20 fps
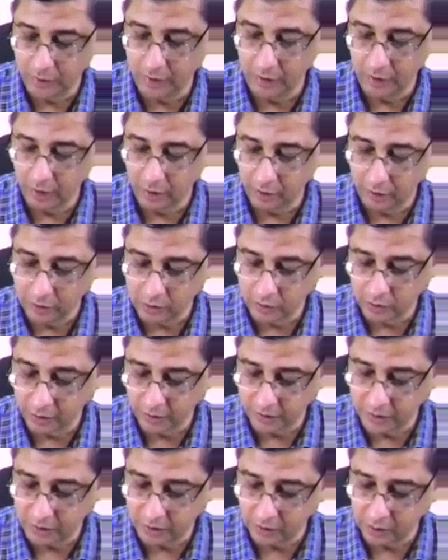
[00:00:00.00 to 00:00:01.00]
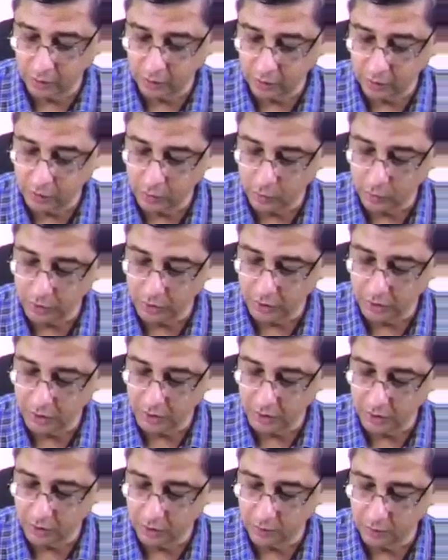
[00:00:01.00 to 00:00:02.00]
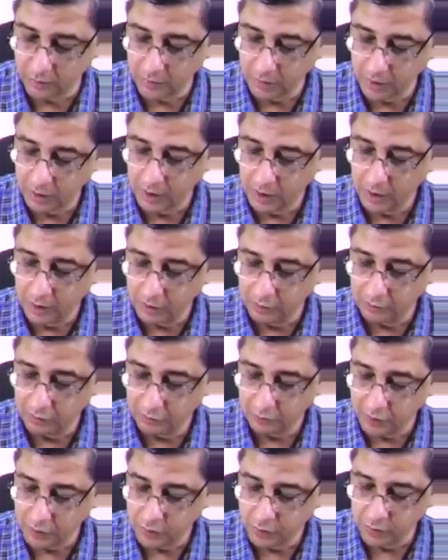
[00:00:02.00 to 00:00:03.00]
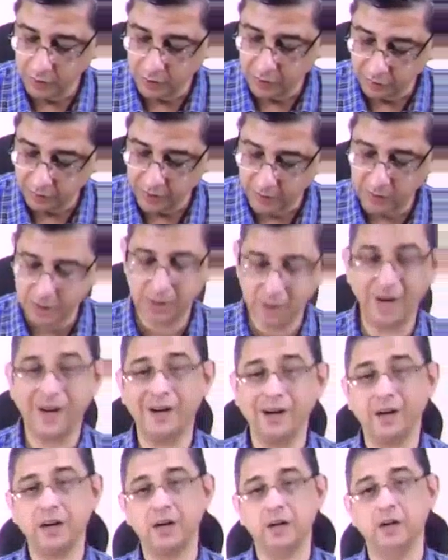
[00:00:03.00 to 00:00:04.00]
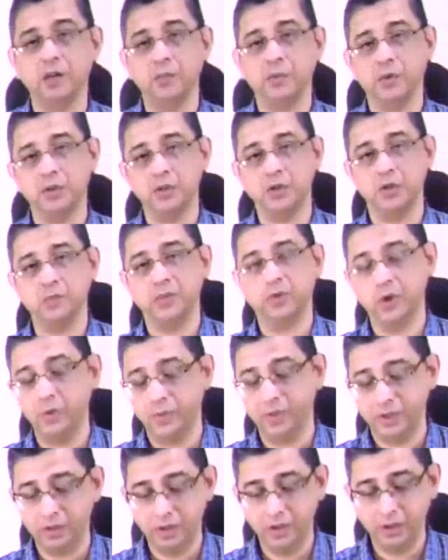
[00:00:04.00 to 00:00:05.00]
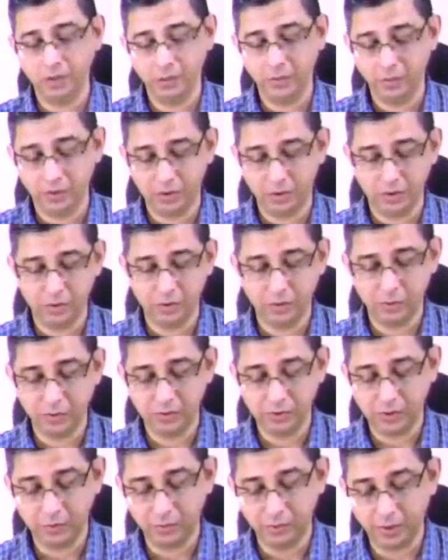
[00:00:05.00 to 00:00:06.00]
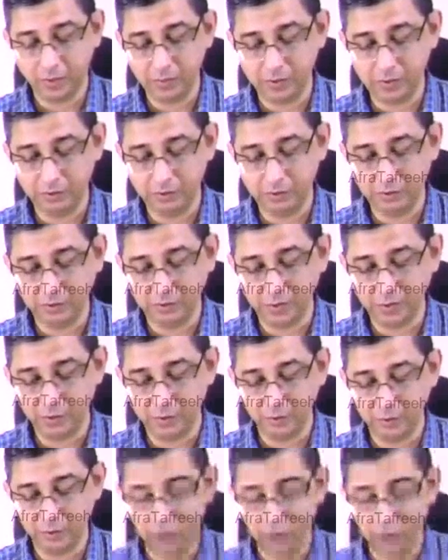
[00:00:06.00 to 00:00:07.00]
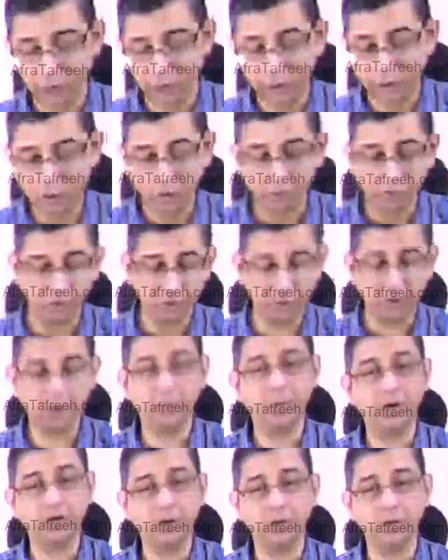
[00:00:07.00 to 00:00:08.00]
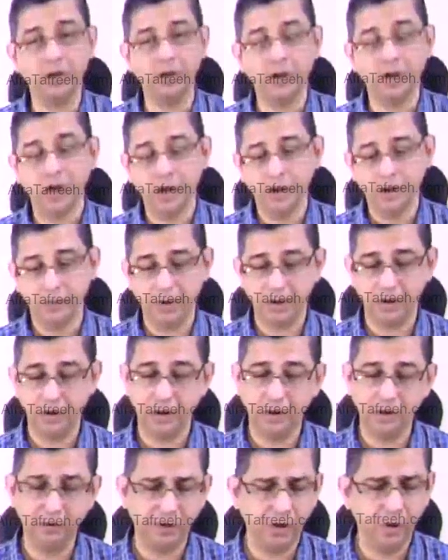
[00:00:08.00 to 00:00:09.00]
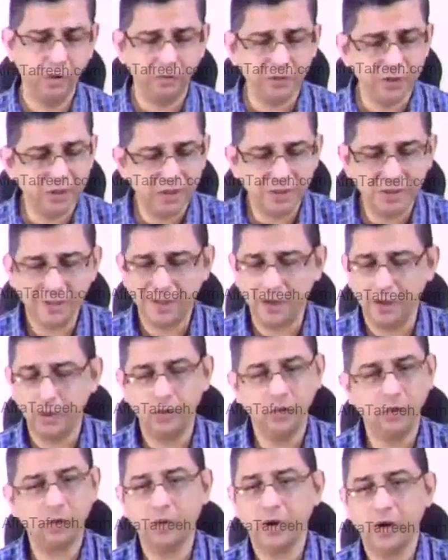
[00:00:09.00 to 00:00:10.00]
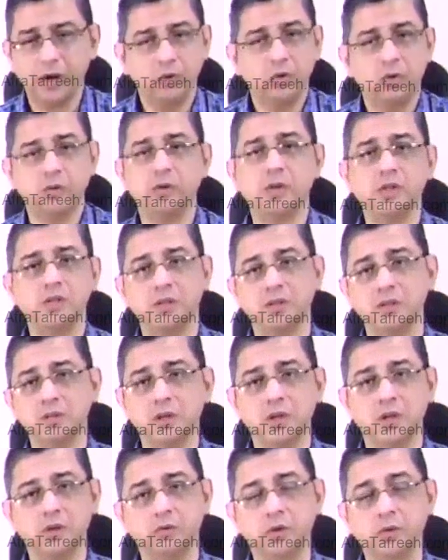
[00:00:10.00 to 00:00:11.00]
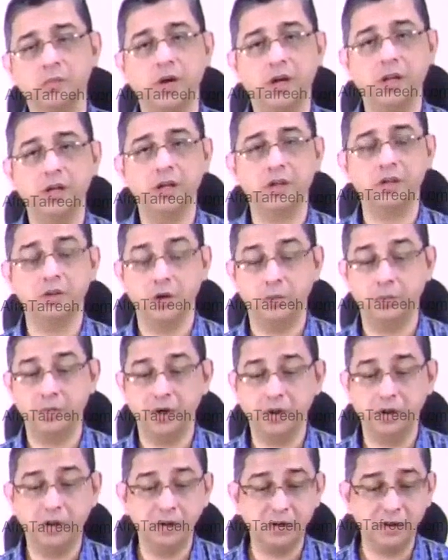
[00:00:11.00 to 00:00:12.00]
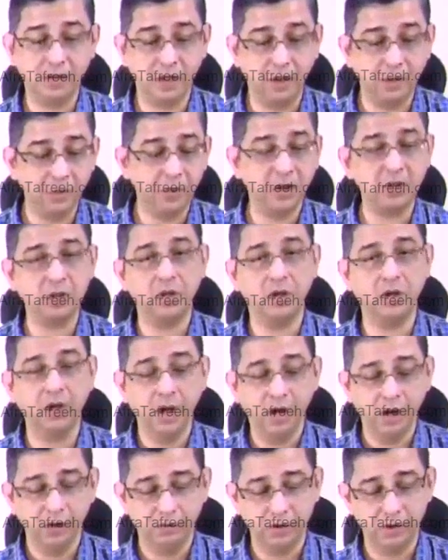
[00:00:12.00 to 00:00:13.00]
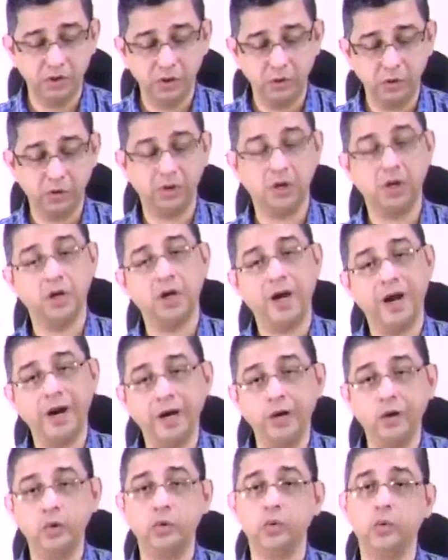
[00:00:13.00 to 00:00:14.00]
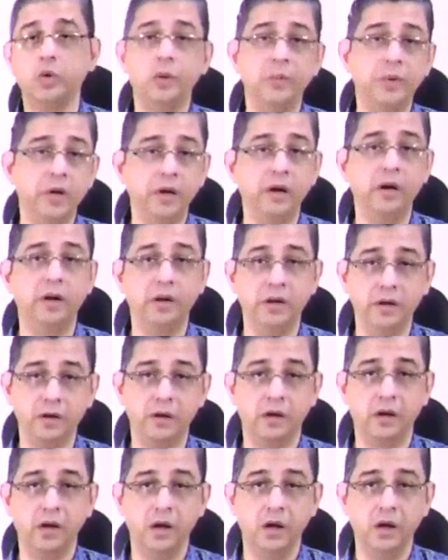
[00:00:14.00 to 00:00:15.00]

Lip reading: intake of steroids can cause Cushing syndrome. visual defects, cataract in a patient, myopathy in a patient. So sometimes if we do not offer thymectomy, patient will obviously tell you, oh, I don't want surgery, I want medication. But the same patient will say, doctor, had you told me earlier,